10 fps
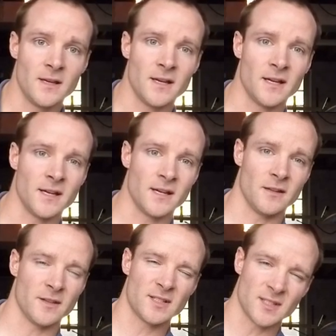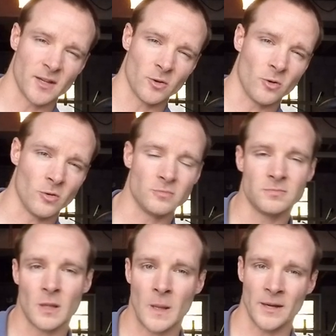the subtle
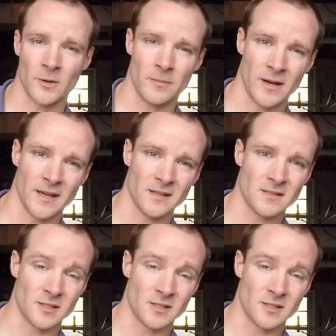lighter bites,